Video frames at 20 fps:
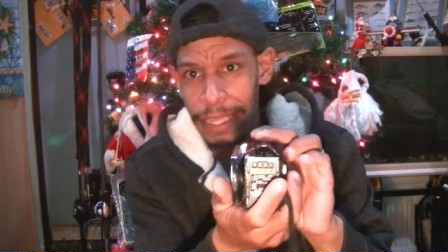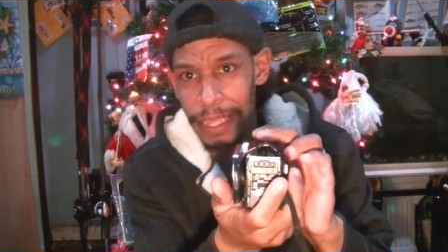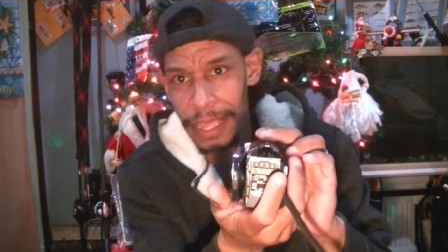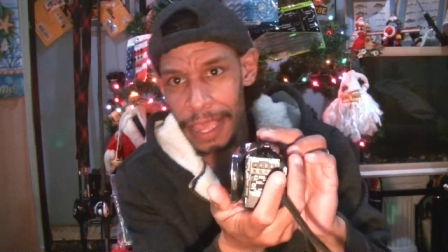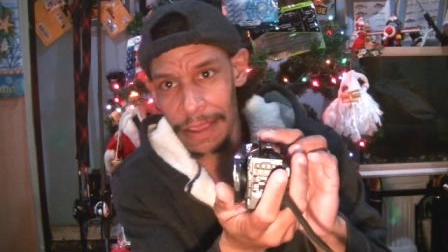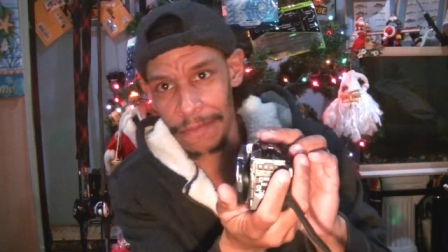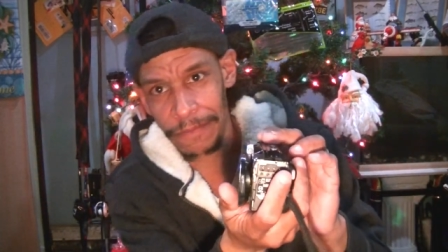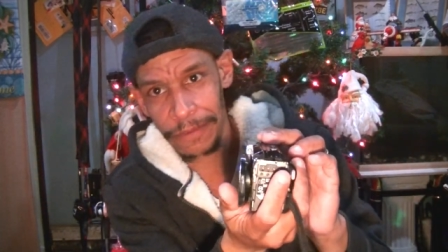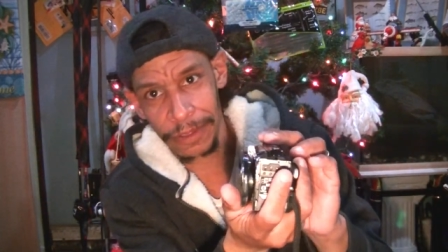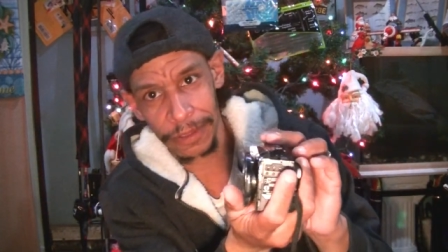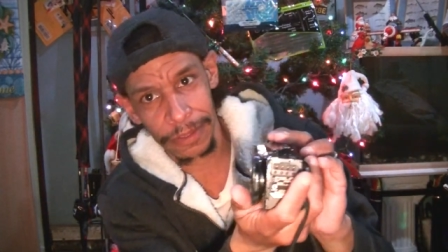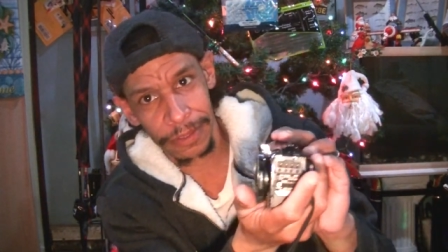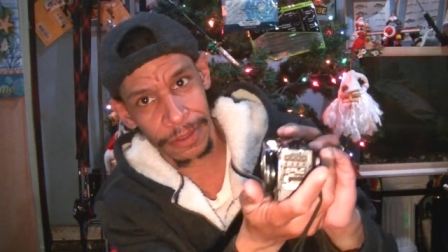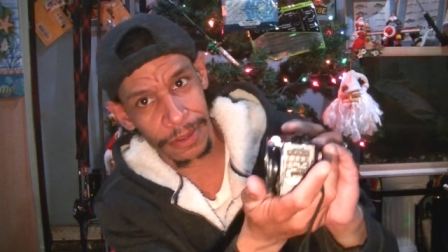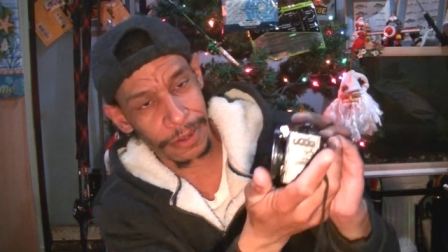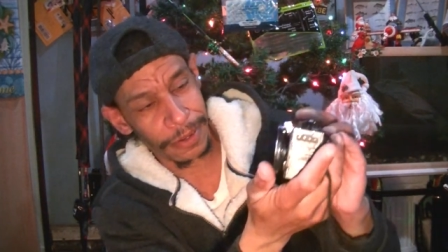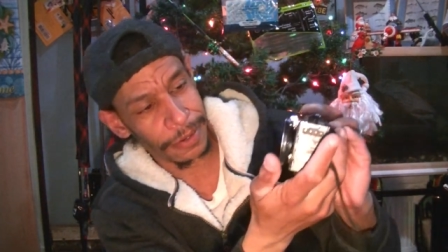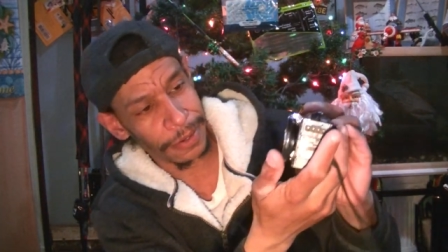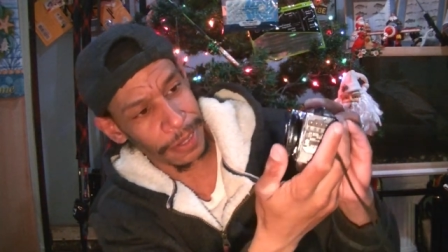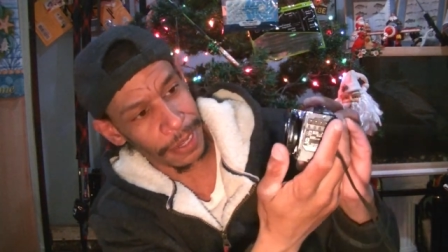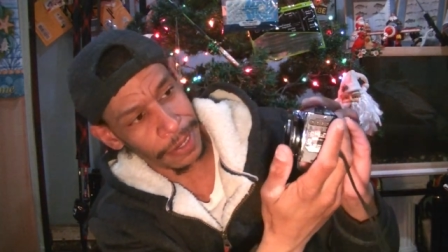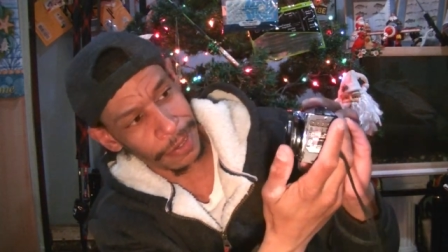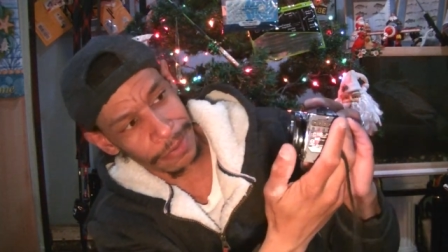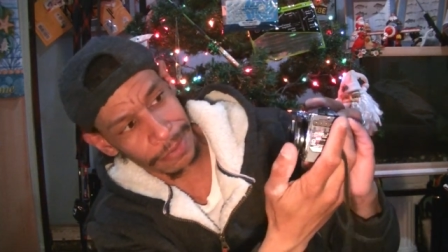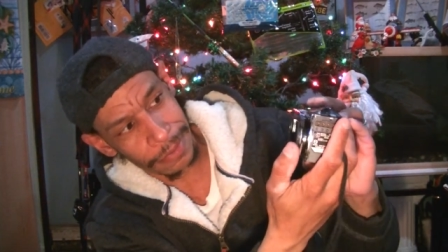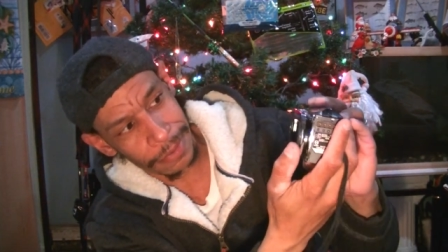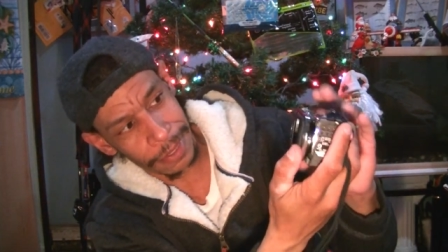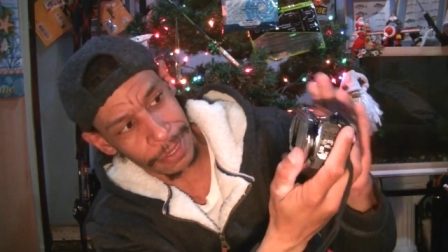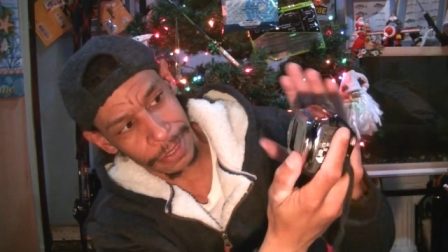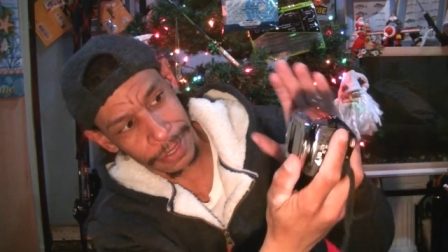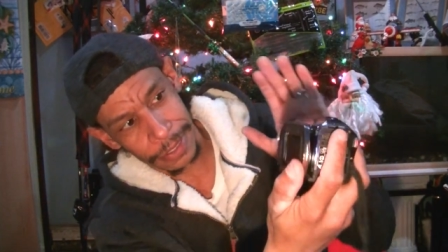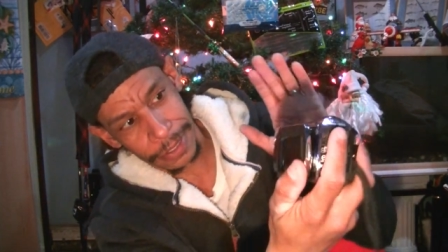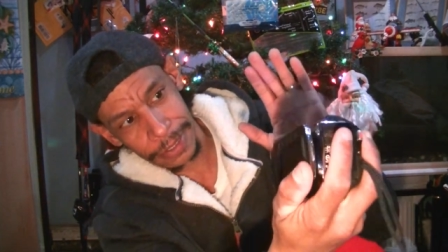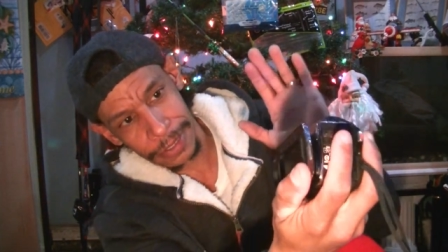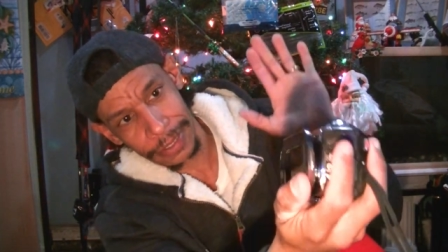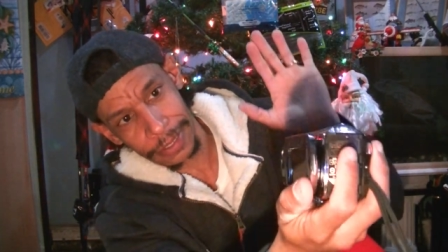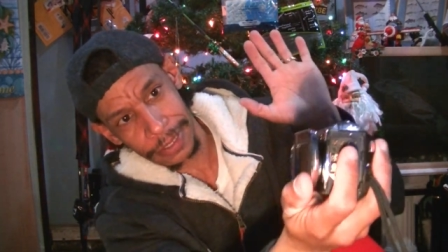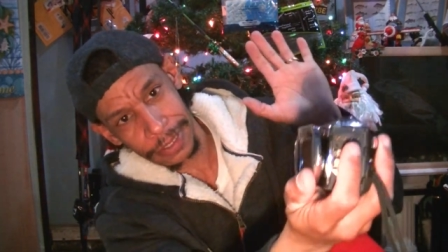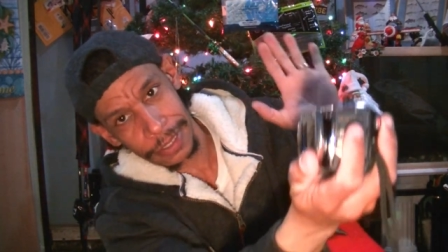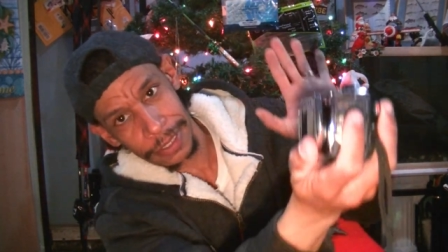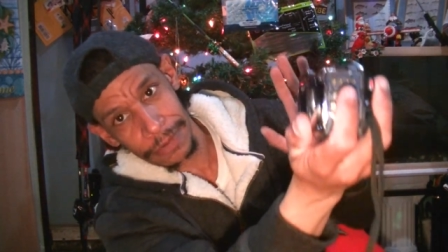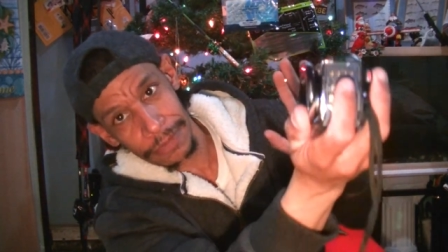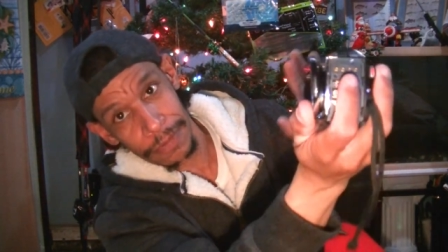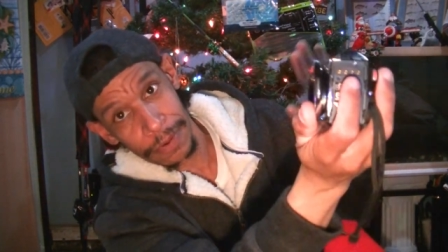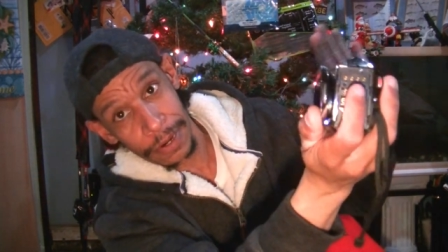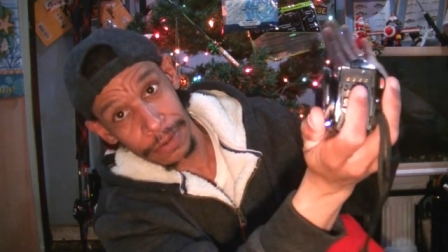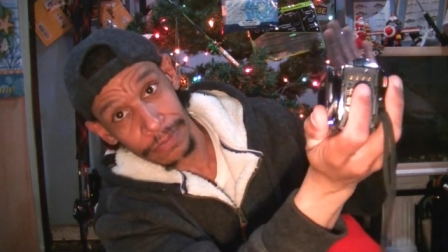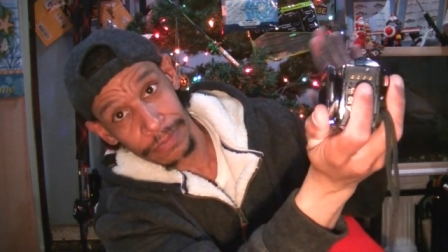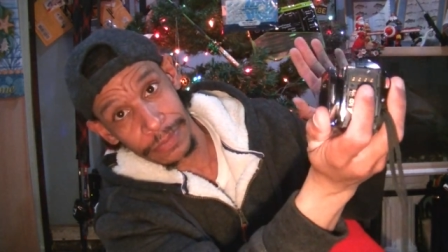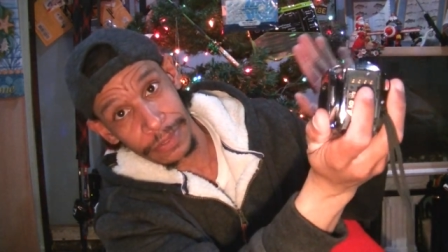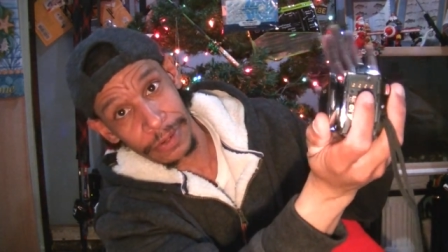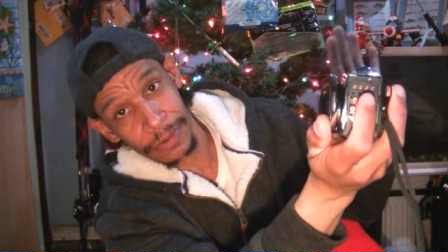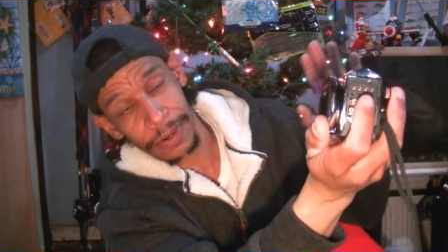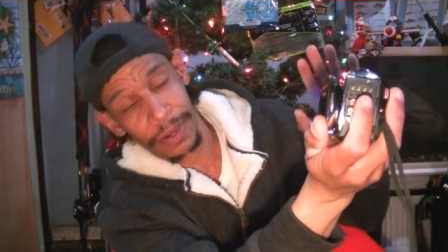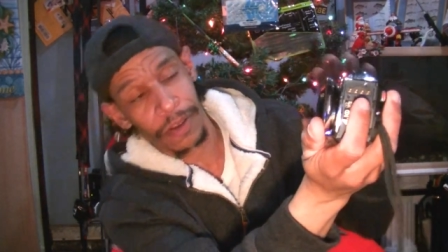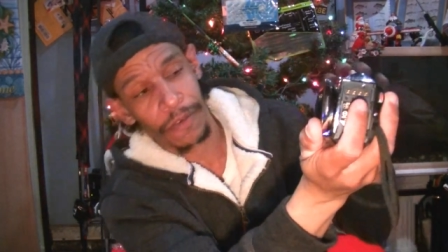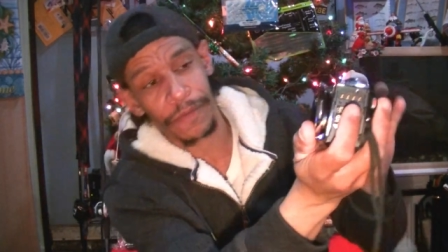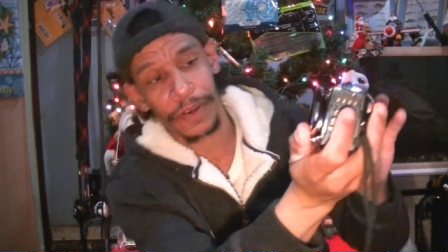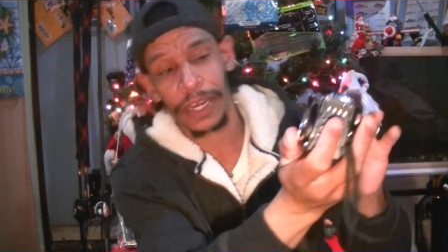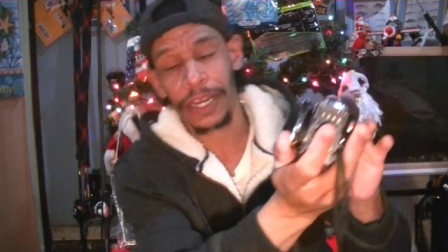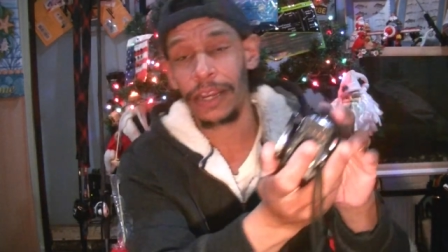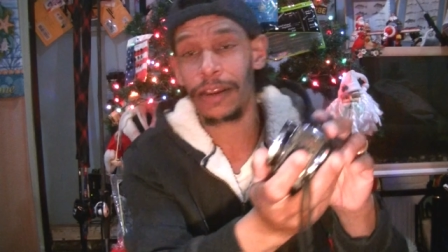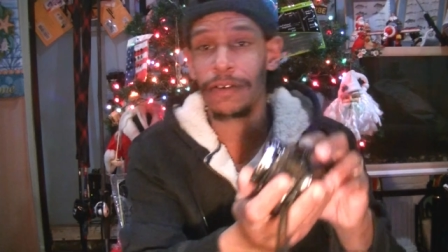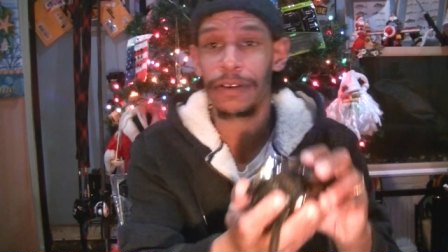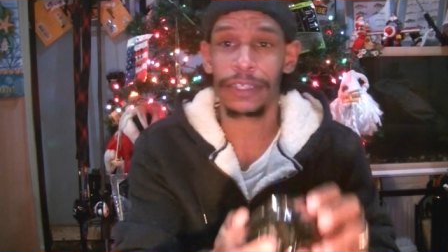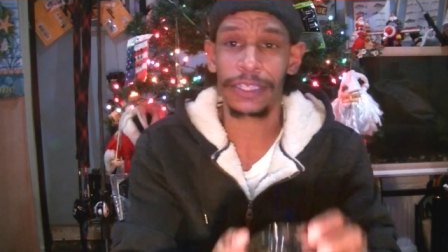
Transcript: have to look like this to see what I'm doing over here,